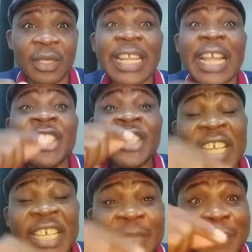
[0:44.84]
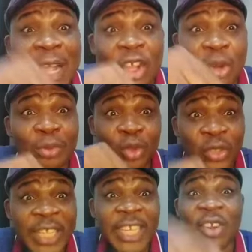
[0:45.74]
Nigeria is bankrupt
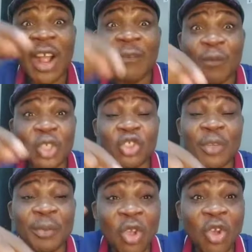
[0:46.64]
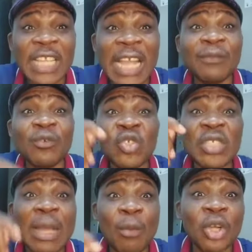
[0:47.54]
today. They don't have money today because they have used
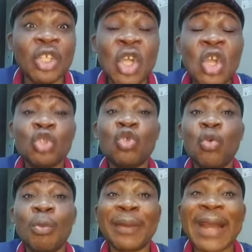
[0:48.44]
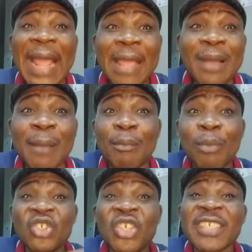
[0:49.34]
their money to bribe and
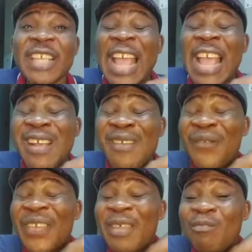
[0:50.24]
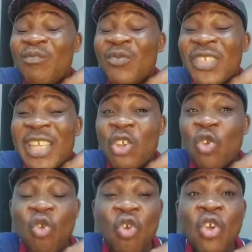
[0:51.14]
purchase every
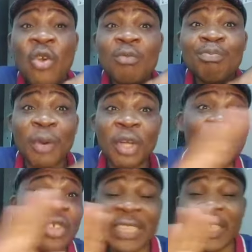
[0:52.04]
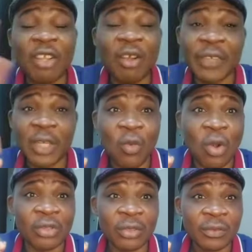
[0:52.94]
single body you can think of in the
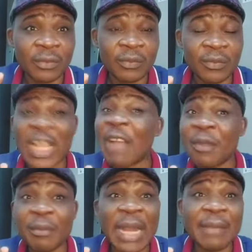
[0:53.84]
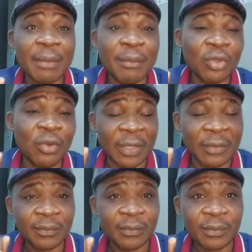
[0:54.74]
world. They have been bribed and bought over.
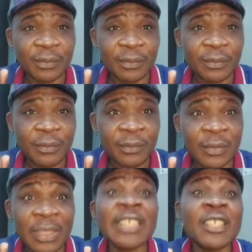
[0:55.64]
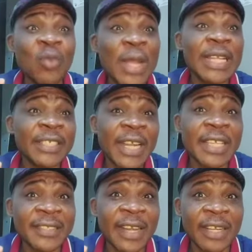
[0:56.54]
That is why Nigeria
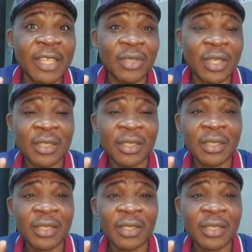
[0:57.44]
is stranded today.